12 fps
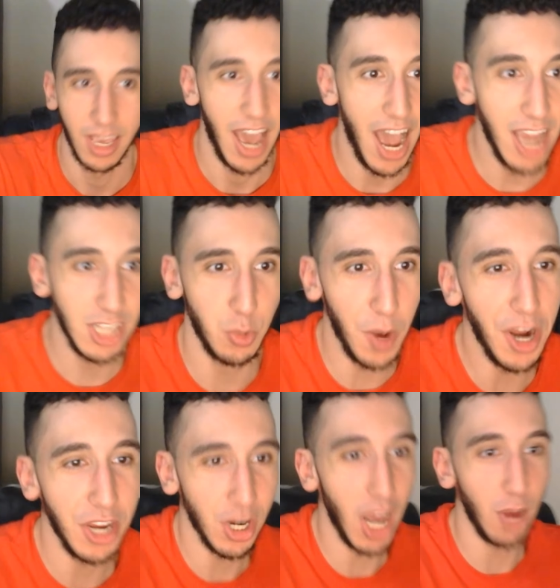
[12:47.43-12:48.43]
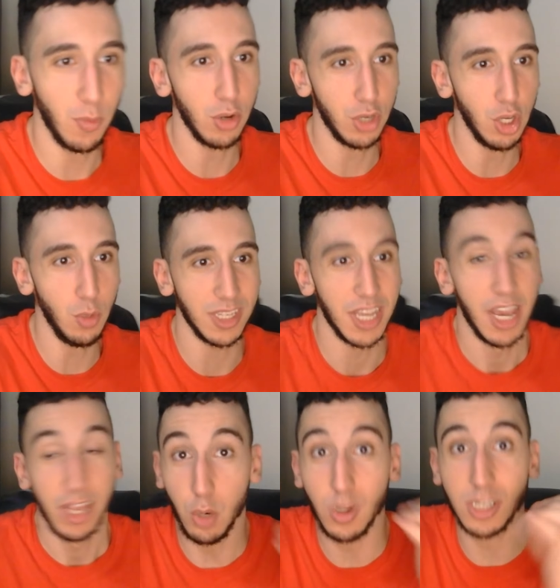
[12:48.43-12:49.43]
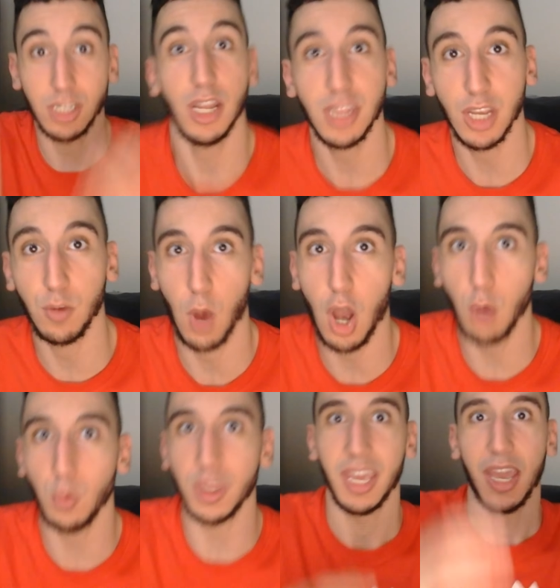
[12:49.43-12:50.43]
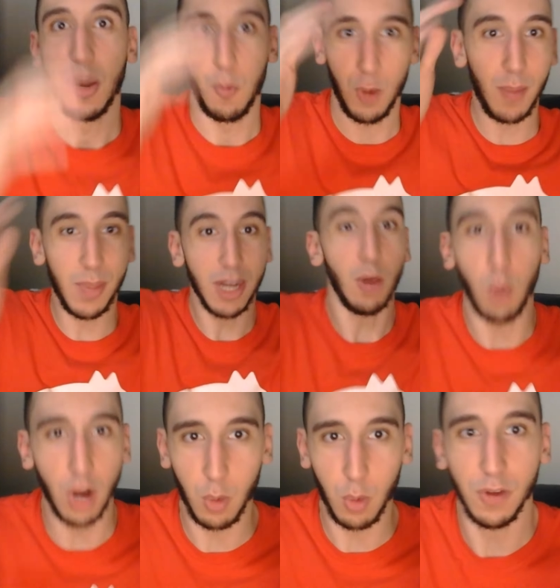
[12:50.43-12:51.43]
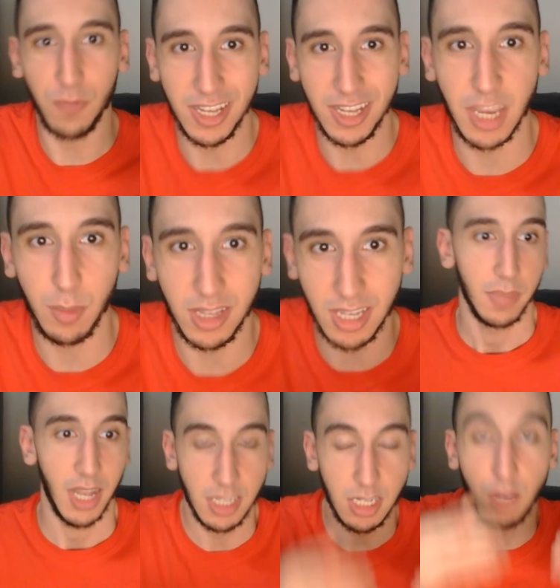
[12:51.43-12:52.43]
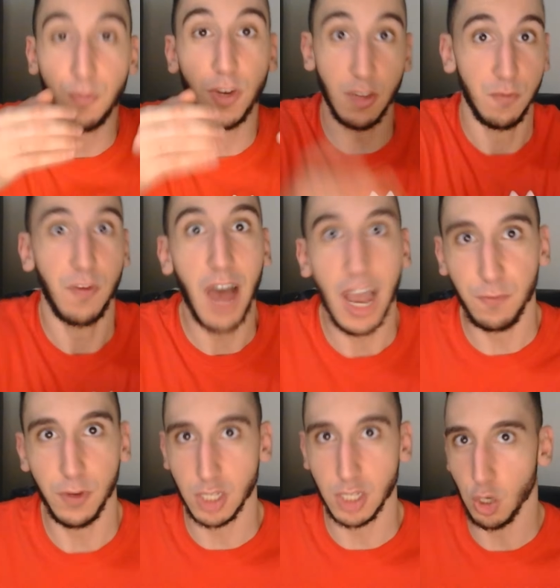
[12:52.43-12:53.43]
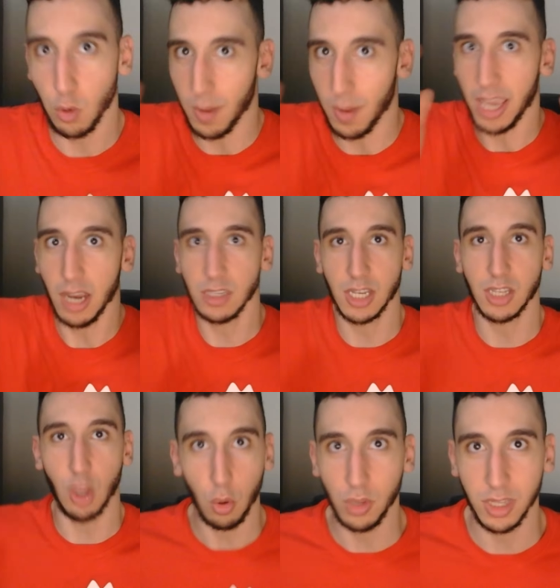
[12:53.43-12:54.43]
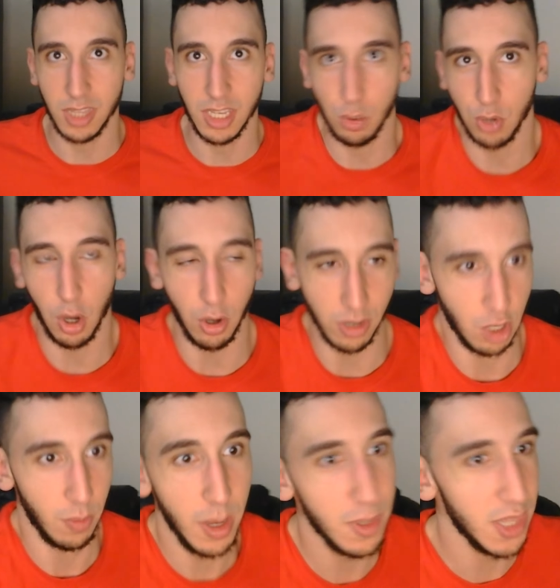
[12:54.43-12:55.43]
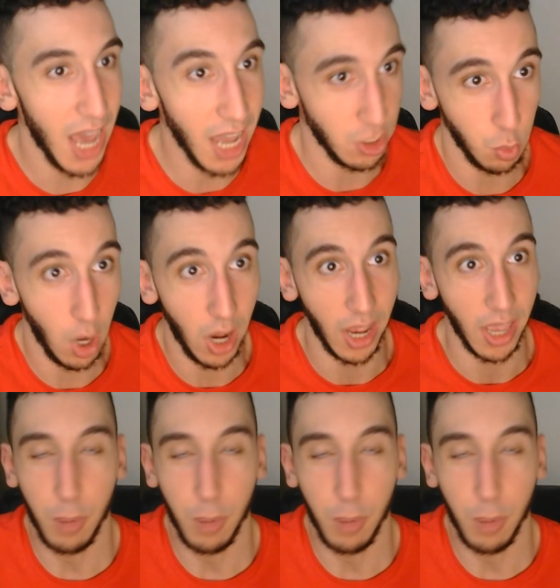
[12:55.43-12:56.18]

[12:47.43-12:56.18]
I swear you're not real human. There is nothing wrong with it. When I'm in a one-on-one face cam like this, it's like I'm fucking 5 foot 2 and my hair is like the only thing you notice, so maybe that's why.